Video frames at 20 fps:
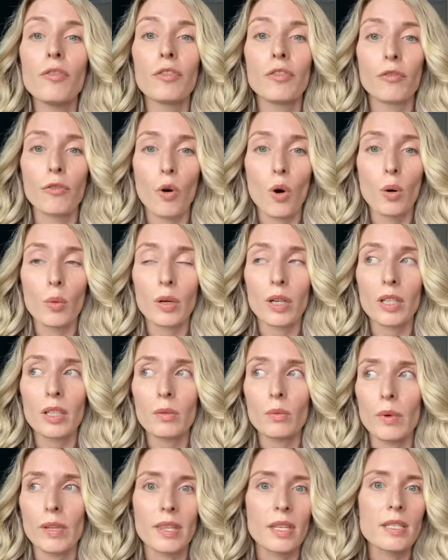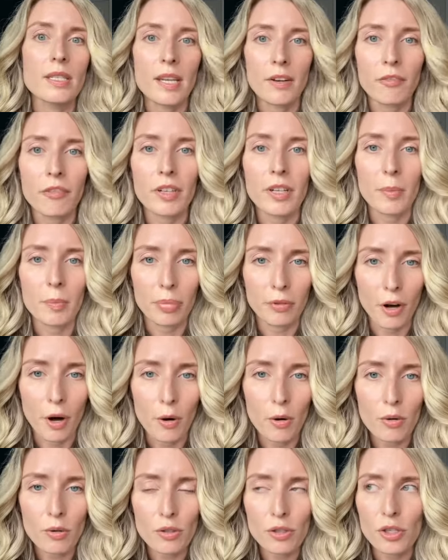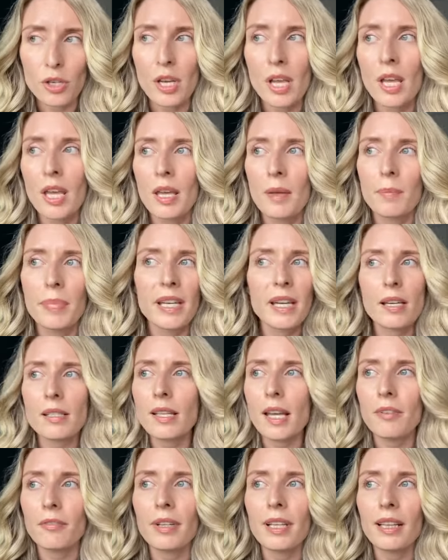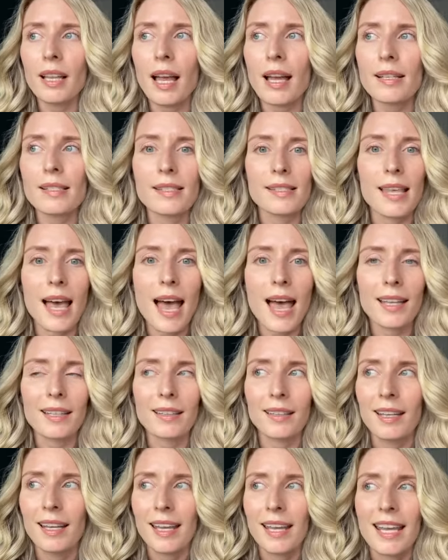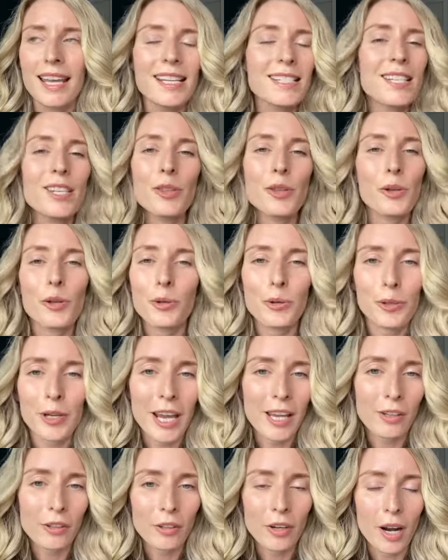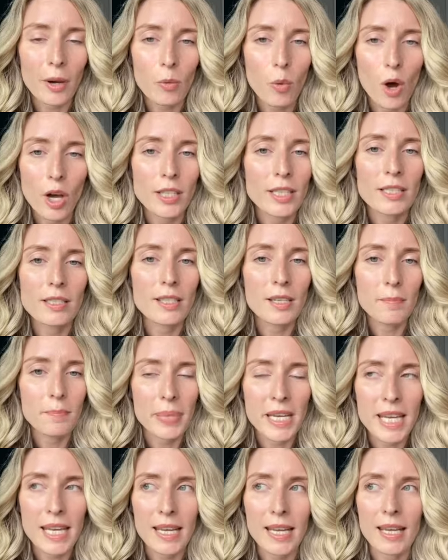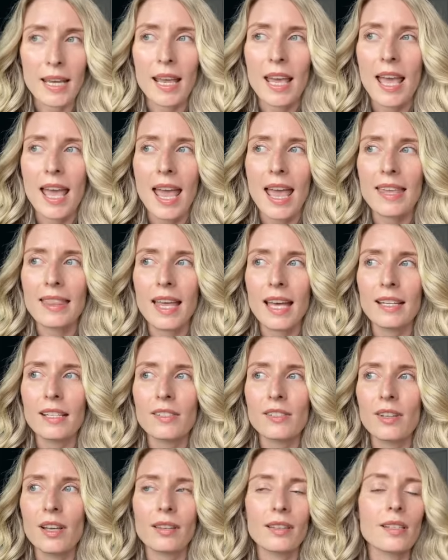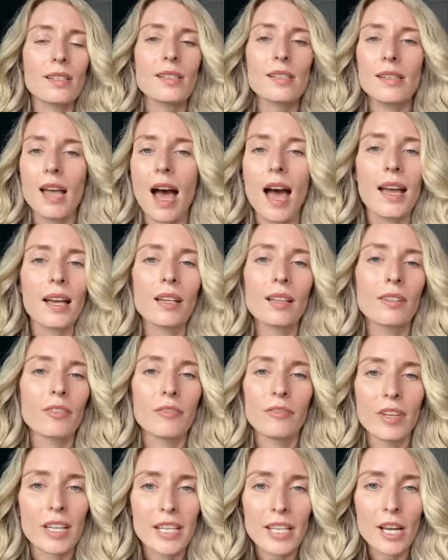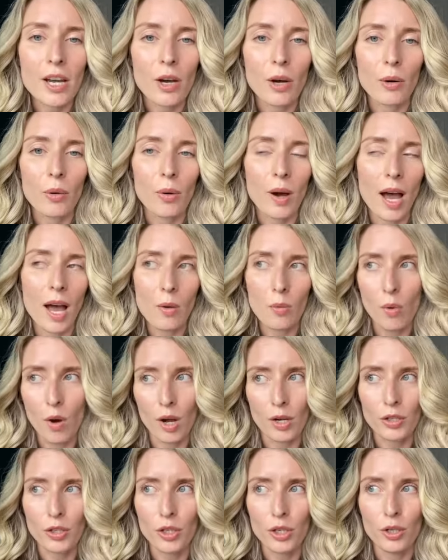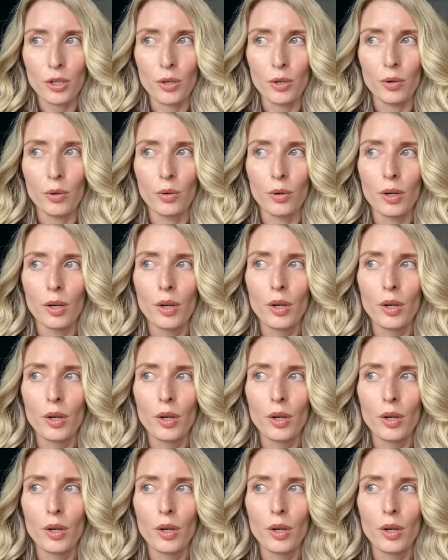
forward with a different approach because I realized that isn't the creator I wanted to be, and that is not the style of video I want to